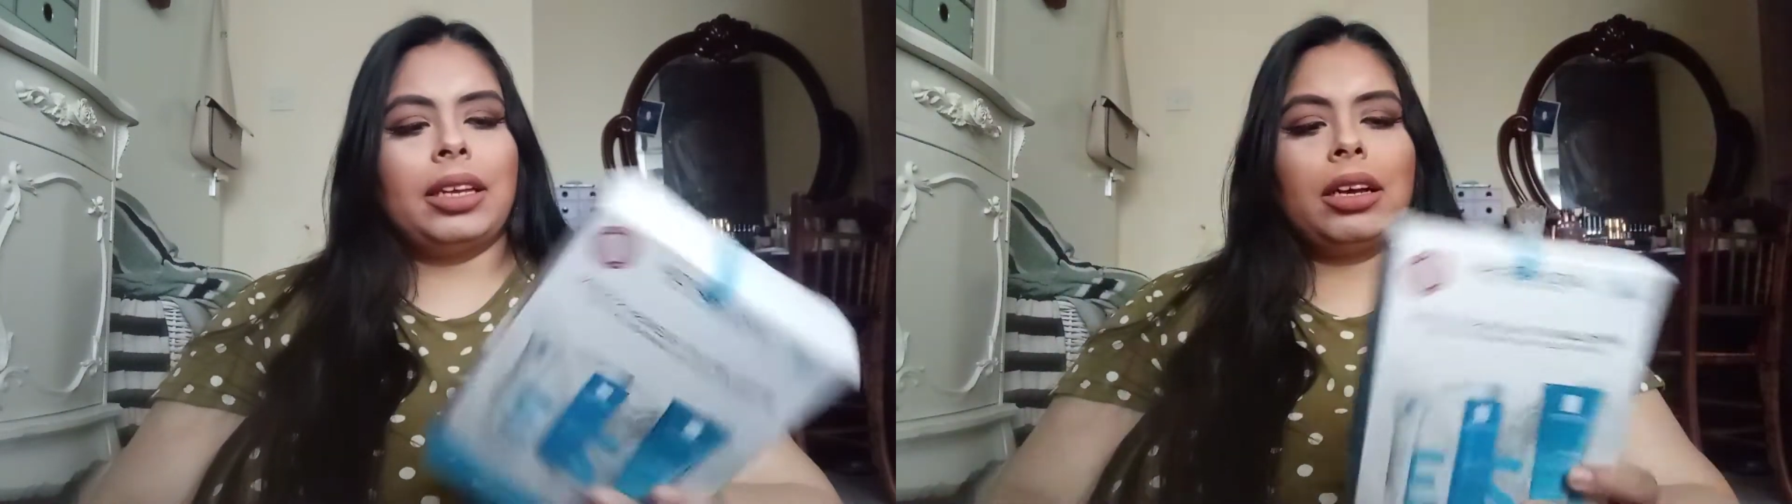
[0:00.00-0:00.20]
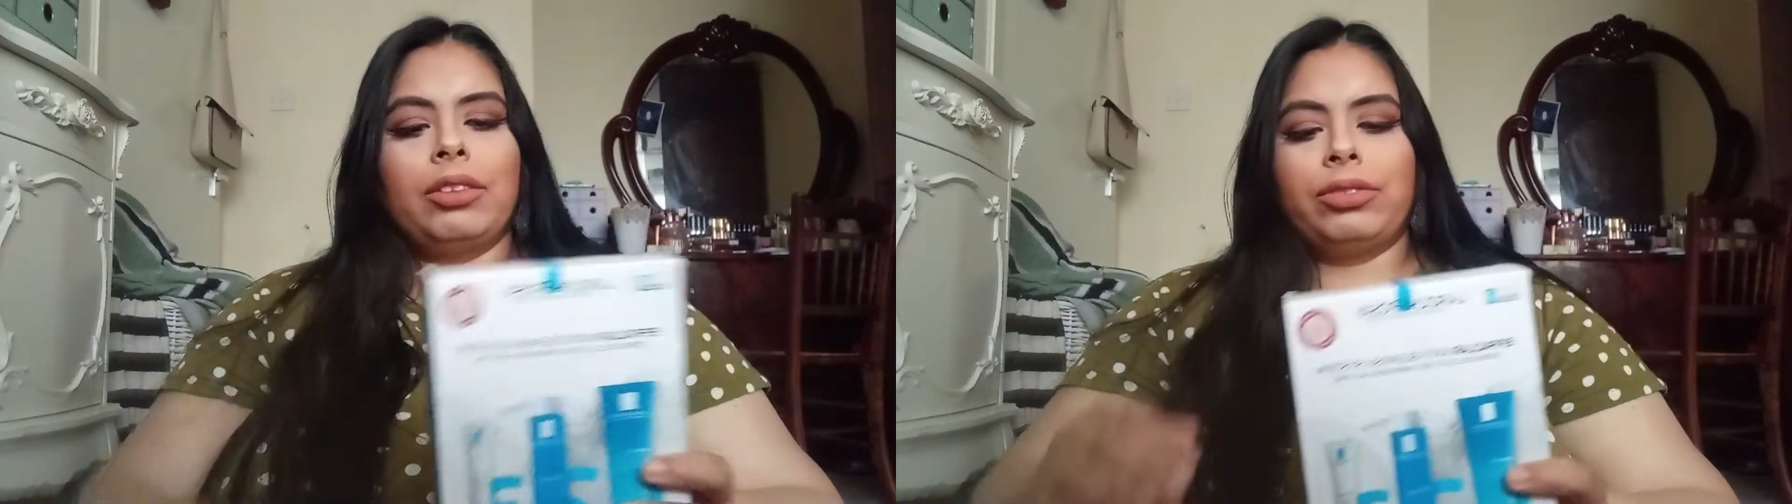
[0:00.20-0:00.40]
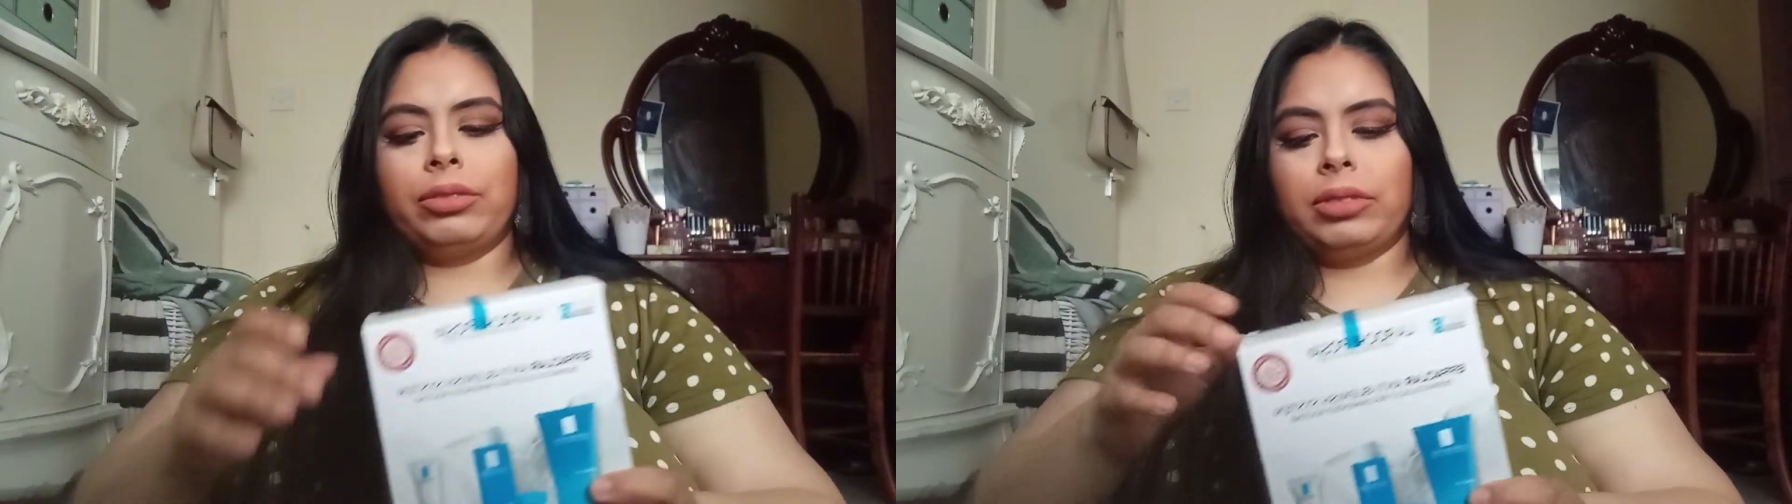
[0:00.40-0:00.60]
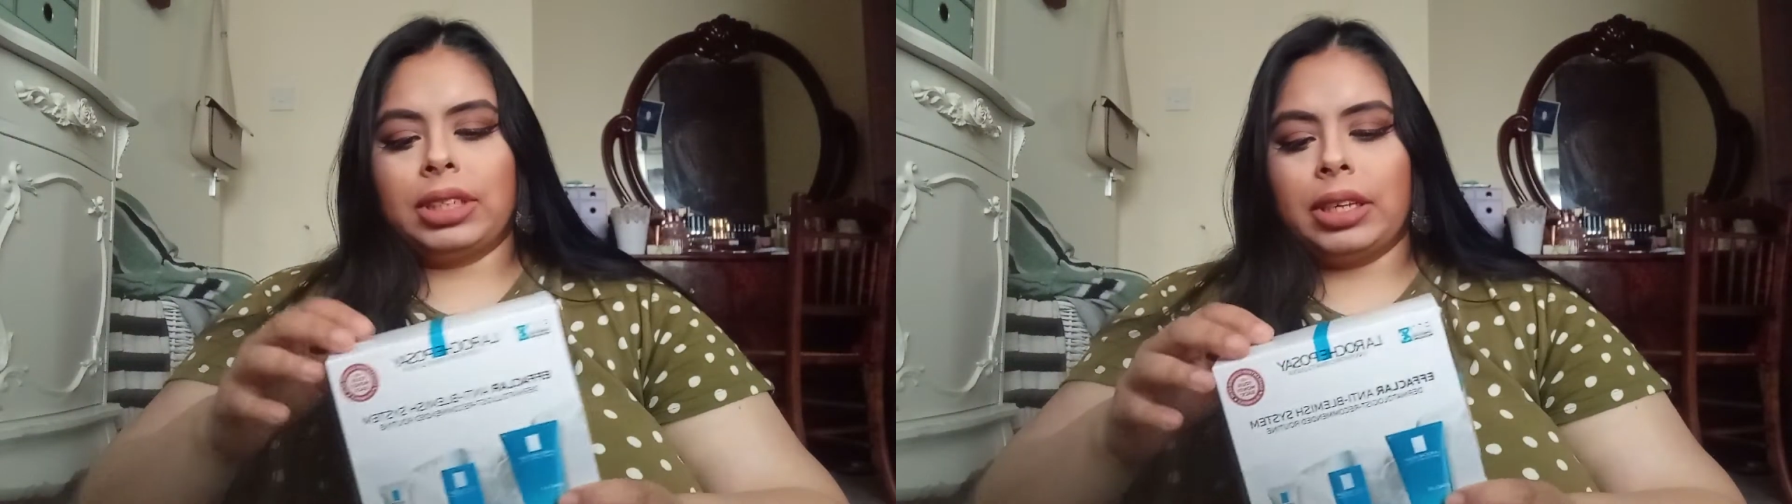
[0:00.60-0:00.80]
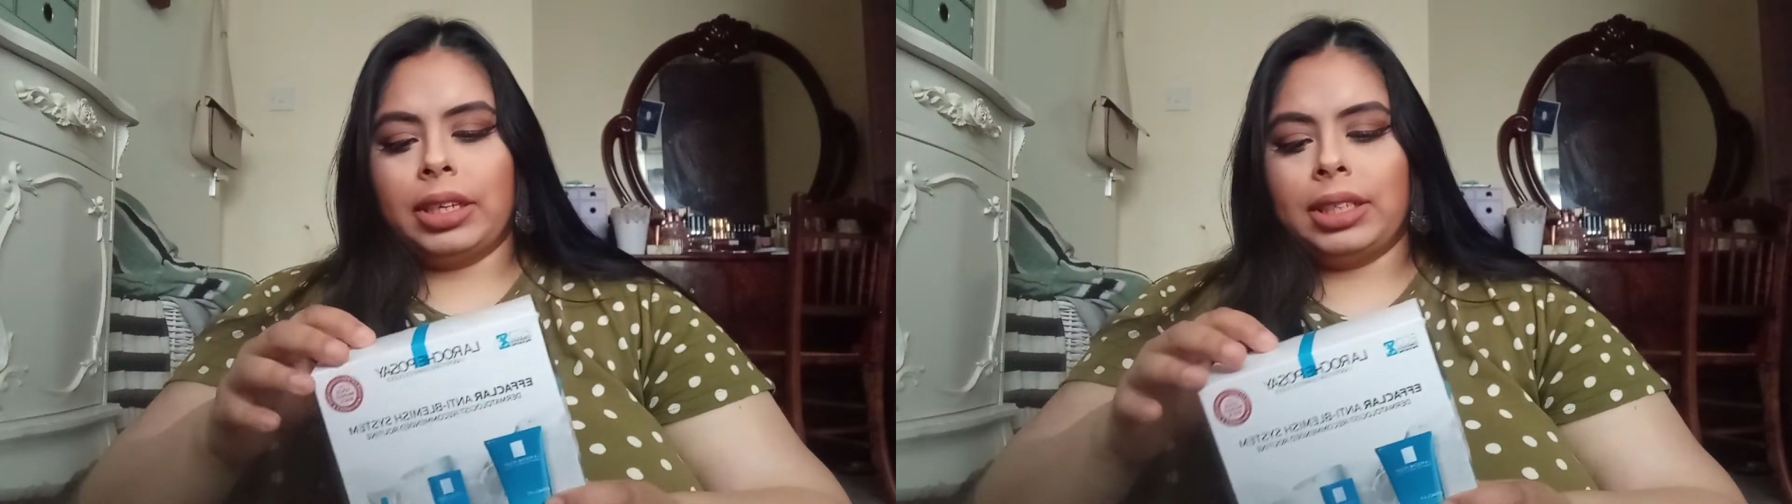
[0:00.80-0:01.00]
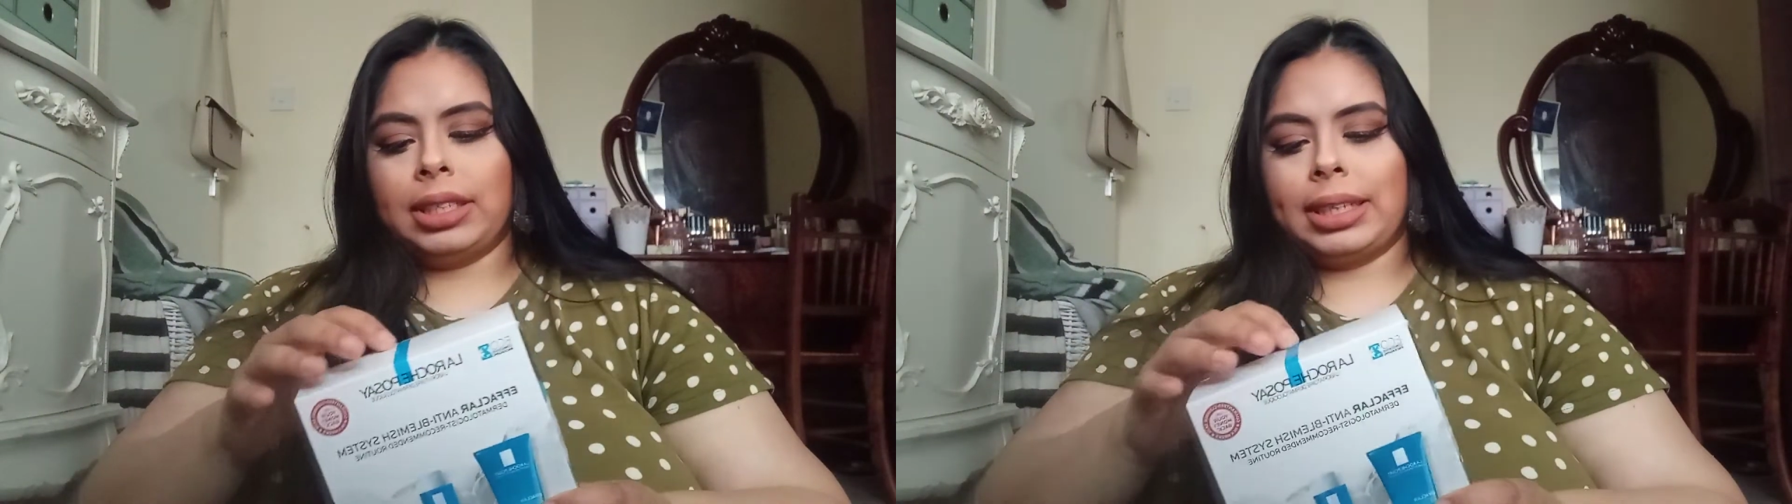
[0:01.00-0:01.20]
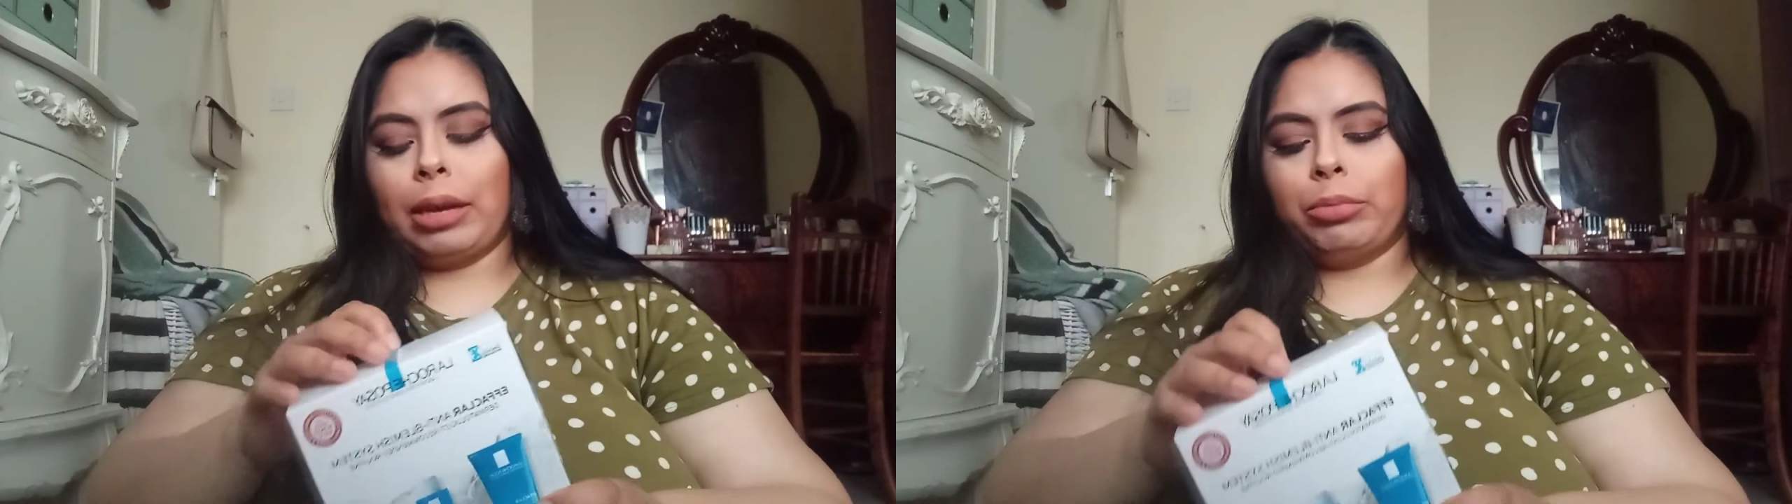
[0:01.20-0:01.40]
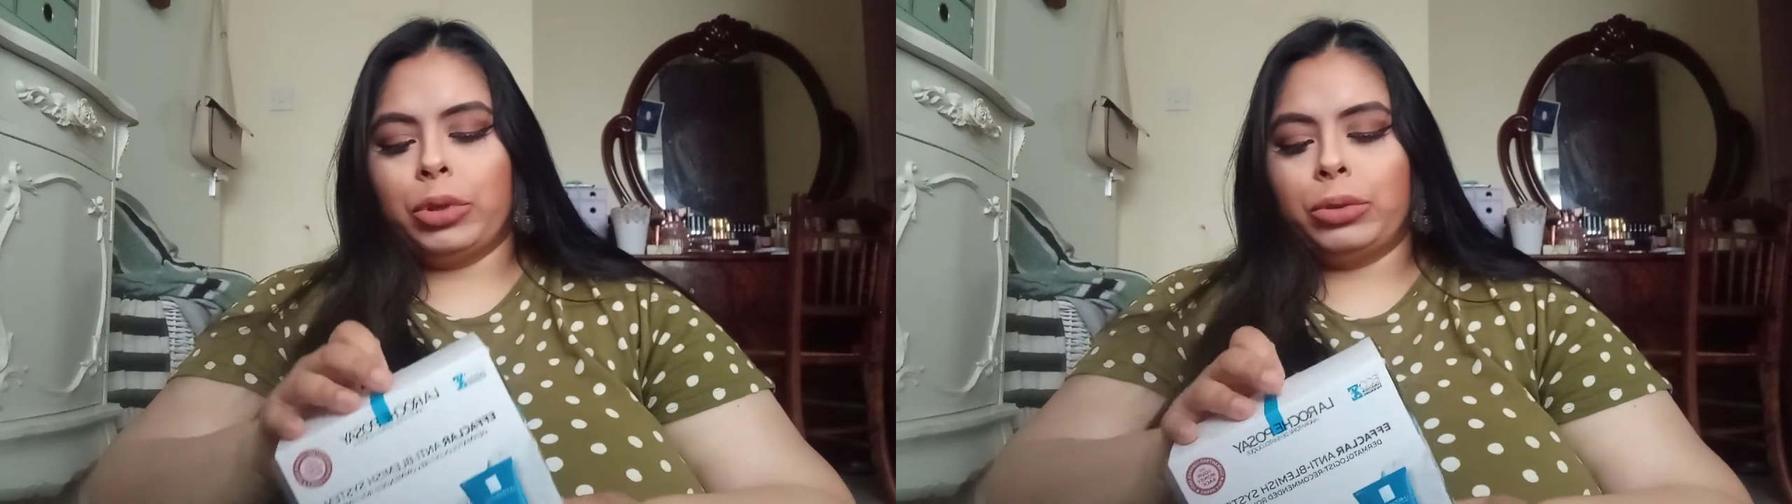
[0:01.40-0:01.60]
are full-size
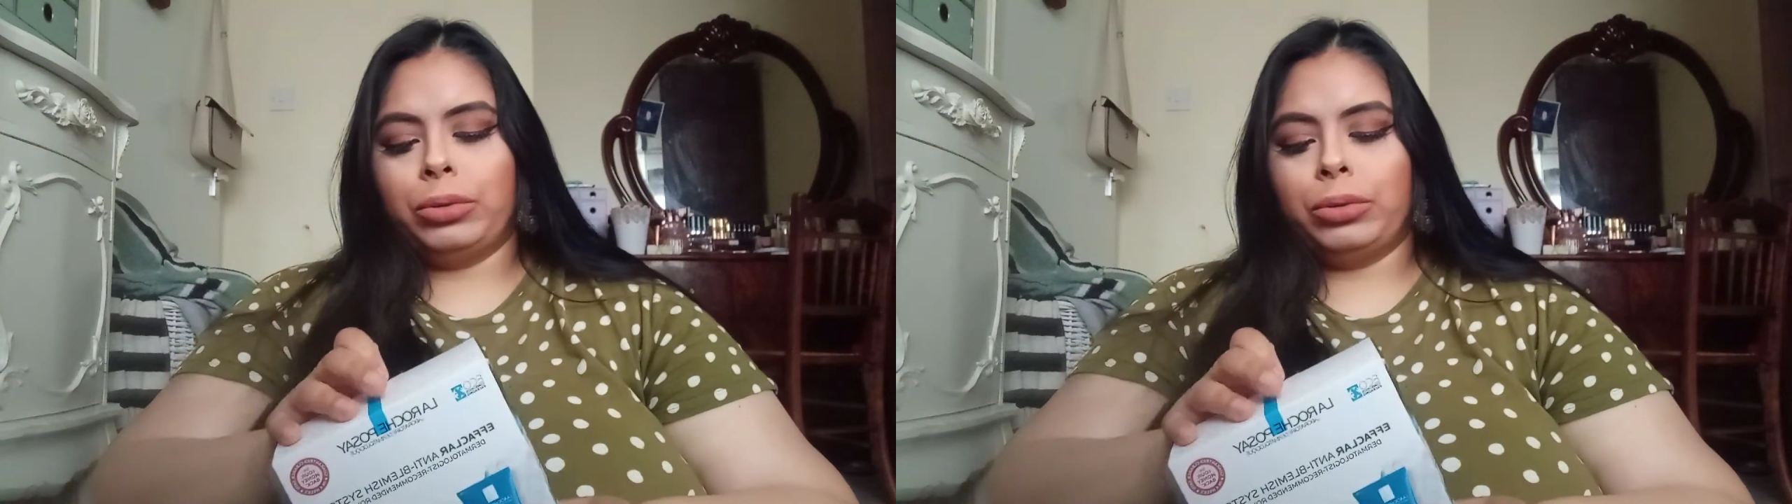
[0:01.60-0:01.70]
product.